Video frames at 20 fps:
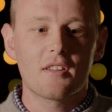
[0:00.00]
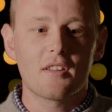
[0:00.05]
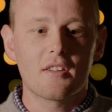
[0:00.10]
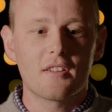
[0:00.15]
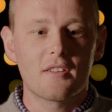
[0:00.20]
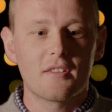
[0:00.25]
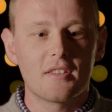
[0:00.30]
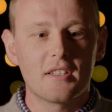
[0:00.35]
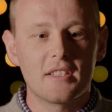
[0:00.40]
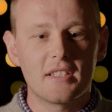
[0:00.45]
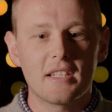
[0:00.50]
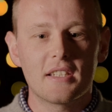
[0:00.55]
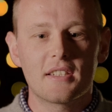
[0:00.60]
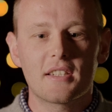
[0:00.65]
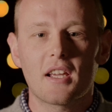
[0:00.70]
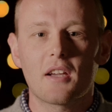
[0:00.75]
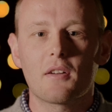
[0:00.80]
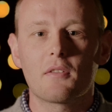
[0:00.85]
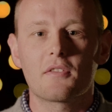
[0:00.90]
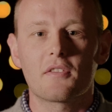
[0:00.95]
Uh, the
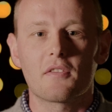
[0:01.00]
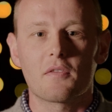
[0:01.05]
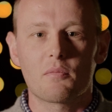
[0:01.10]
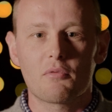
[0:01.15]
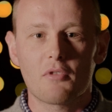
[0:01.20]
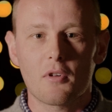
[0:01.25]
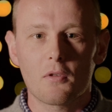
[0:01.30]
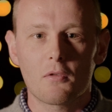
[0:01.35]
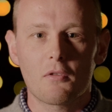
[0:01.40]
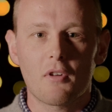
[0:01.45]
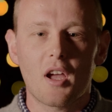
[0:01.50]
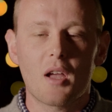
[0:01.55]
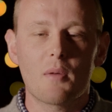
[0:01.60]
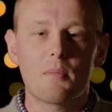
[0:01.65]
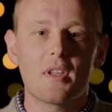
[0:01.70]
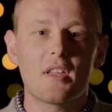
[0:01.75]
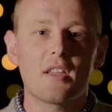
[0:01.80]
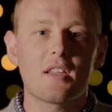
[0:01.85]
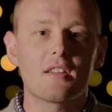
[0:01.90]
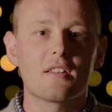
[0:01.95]
details of
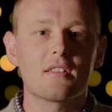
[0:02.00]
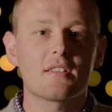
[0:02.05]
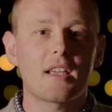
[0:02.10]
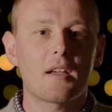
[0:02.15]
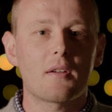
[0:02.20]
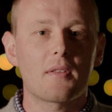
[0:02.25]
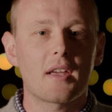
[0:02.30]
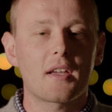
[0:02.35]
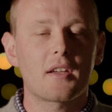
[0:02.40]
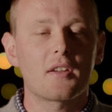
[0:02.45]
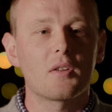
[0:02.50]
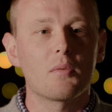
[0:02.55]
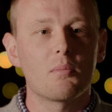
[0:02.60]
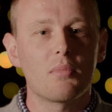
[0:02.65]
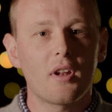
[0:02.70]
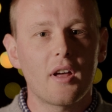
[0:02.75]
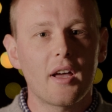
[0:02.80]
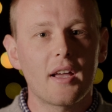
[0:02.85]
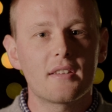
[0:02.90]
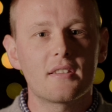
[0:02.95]
programming and how that can
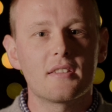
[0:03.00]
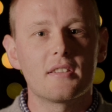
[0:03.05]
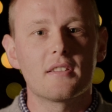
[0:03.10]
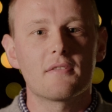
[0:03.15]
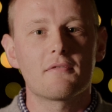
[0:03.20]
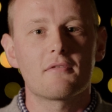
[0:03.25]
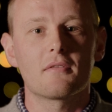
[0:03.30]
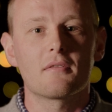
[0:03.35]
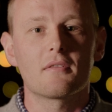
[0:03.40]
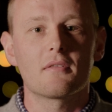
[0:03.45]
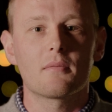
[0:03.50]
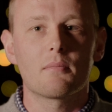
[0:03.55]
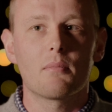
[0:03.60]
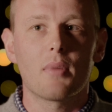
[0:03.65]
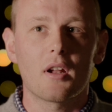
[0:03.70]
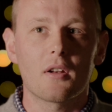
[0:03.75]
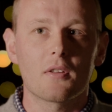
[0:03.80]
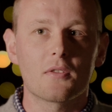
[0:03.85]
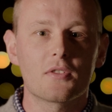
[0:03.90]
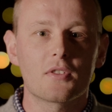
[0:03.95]
apply to different
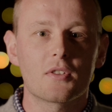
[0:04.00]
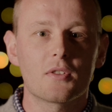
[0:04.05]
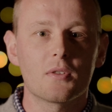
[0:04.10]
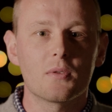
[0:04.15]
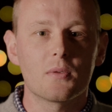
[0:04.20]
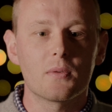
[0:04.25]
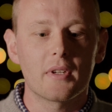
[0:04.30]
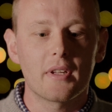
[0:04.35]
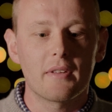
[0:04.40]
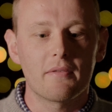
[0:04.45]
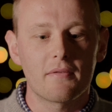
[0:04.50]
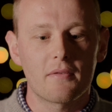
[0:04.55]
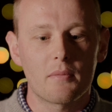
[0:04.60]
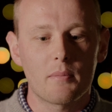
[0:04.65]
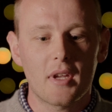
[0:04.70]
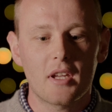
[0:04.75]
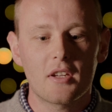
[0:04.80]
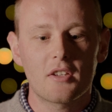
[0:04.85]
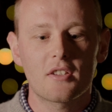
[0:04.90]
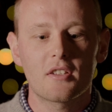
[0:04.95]
biological
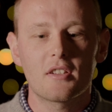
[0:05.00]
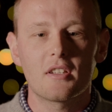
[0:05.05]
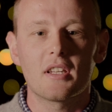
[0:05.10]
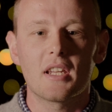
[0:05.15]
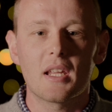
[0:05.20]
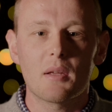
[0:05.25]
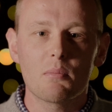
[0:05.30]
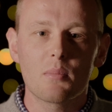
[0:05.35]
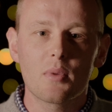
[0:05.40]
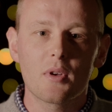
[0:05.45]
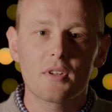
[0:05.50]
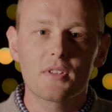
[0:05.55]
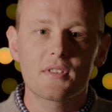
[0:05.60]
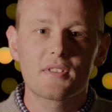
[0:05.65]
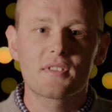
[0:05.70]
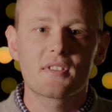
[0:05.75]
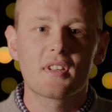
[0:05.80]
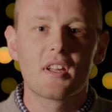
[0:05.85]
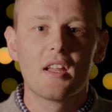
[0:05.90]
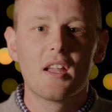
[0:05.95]
information and
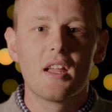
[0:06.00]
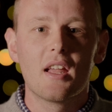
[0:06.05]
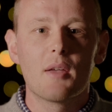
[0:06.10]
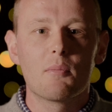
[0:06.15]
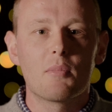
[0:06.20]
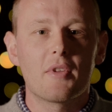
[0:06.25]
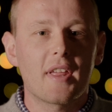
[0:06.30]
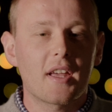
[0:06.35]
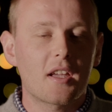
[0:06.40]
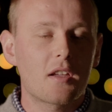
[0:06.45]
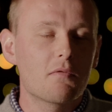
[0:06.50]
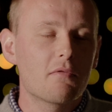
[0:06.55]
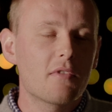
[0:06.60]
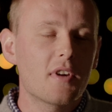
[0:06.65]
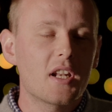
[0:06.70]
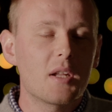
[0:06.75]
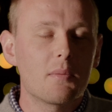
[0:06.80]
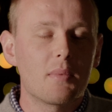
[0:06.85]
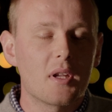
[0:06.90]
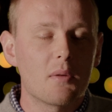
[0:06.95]
inputs, but that can
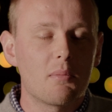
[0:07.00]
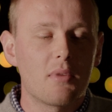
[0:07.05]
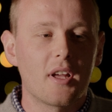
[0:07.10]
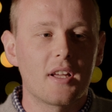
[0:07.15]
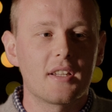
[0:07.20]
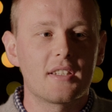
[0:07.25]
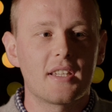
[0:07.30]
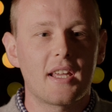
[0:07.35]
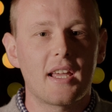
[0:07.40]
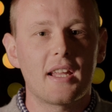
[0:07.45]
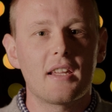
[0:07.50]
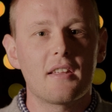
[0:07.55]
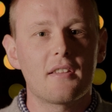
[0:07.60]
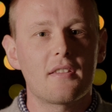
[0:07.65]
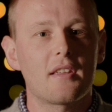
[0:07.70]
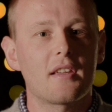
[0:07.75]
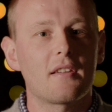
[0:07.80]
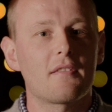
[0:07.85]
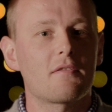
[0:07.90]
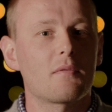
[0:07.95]
really be applied to
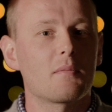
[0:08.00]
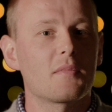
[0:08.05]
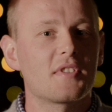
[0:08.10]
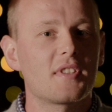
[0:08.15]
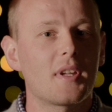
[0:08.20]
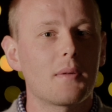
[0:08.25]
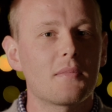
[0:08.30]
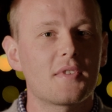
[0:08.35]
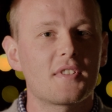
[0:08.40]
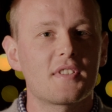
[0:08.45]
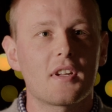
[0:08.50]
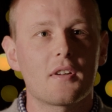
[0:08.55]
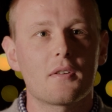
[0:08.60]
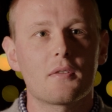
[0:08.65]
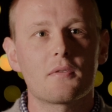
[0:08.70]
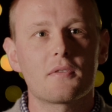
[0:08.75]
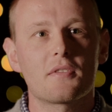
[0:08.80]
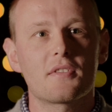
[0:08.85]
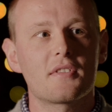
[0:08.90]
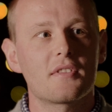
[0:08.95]
anything from stem
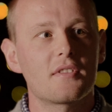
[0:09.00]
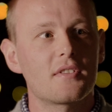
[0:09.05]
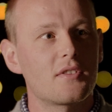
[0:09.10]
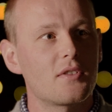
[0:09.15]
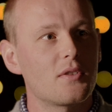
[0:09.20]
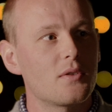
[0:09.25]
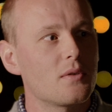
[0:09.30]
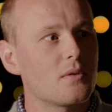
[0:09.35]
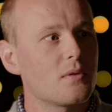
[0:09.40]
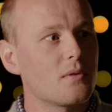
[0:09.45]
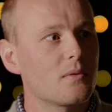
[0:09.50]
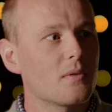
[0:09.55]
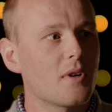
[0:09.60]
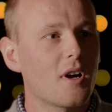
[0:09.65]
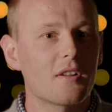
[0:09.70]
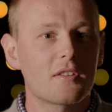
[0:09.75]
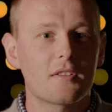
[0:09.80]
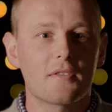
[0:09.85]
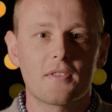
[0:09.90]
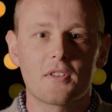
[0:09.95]
cells to
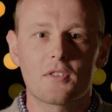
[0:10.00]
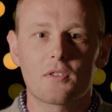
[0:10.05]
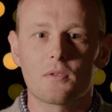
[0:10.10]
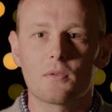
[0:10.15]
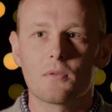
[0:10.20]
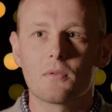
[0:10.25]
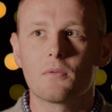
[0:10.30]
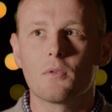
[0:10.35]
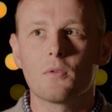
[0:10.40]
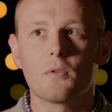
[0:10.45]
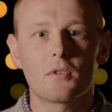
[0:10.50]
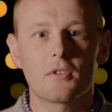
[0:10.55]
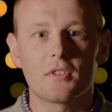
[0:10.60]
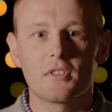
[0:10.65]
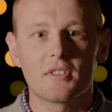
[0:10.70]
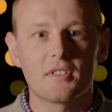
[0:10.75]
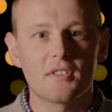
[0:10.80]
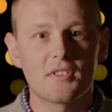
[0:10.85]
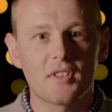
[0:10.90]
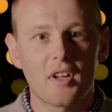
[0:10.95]
artificial
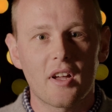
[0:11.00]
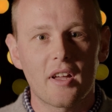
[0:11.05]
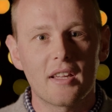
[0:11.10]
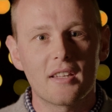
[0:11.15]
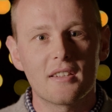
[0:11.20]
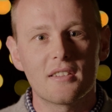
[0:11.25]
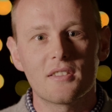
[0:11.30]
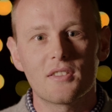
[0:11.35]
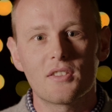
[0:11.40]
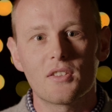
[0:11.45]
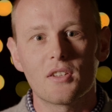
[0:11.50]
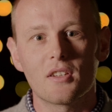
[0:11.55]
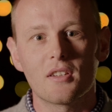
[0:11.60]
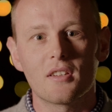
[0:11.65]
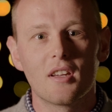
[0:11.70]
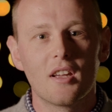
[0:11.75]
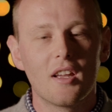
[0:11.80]
organ design to